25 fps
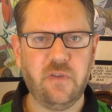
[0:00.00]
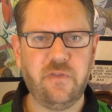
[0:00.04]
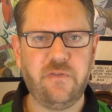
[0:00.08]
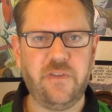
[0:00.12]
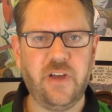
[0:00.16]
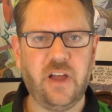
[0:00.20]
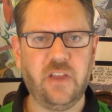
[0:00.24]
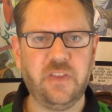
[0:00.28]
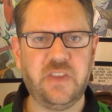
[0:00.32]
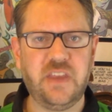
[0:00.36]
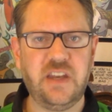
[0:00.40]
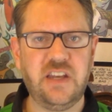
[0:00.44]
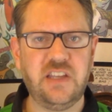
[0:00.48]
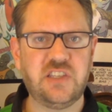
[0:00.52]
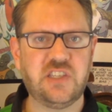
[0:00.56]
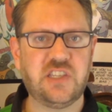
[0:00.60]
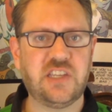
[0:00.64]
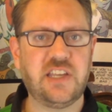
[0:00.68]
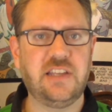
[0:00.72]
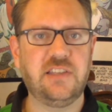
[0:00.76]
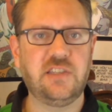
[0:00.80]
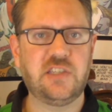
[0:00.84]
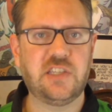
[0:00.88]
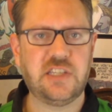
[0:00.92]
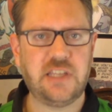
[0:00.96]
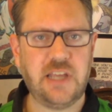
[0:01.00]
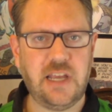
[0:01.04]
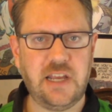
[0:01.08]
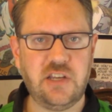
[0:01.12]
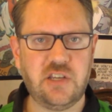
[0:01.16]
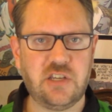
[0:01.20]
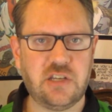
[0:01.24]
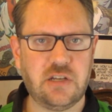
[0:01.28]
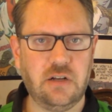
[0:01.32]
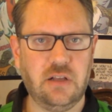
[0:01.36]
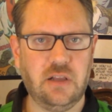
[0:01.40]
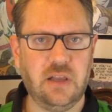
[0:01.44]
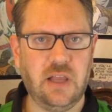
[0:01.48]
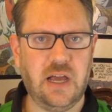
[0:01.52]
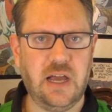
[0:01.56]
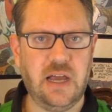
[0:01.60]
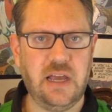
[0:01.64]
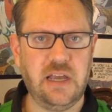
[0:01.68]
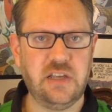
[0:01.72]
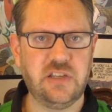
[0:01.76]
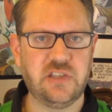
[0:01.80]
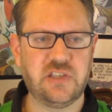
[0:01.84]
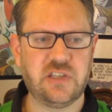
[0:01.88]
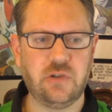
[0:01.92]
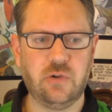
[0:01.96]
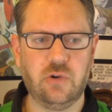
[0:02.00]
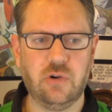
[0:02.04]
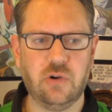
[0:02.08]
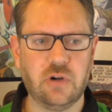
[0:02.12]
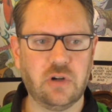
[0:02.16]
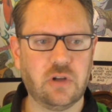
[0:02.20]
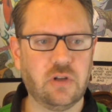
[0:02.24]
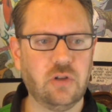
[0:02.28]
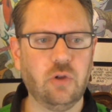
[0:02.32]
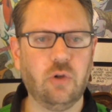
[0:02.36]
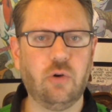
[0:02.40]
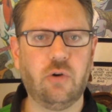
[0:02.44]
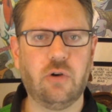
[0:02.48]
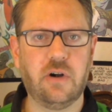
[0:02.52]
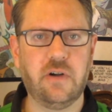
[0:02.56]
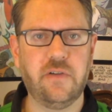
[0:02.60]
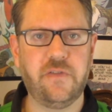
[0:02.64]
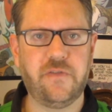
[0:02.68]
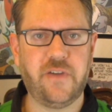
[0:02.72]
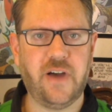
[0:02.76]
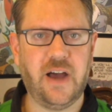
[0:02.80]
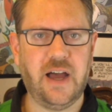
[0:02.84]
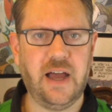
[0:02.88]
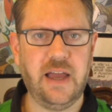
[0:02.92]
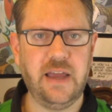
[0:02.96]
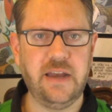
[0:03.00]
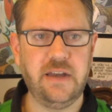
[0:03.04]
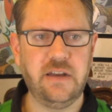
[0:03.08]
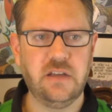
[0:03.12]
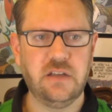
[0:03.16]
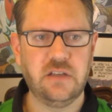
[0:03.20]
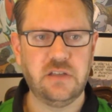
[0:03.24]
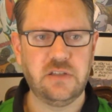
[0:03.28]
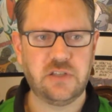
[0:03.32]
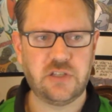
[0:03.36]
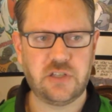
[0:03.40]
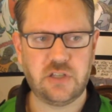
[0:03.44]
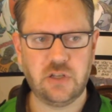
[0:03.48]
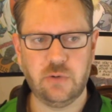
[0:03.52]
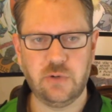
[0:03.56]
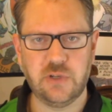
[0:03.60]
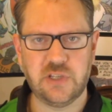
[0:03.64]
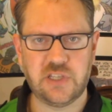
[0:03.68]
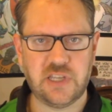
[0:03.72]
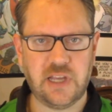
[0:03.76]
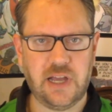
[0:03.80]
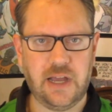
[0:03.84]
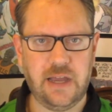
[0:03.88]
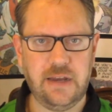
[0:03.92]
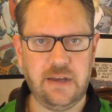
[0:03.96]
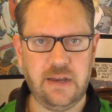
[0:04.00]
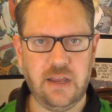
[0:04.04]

felt that it sensationalized or glorified suicide,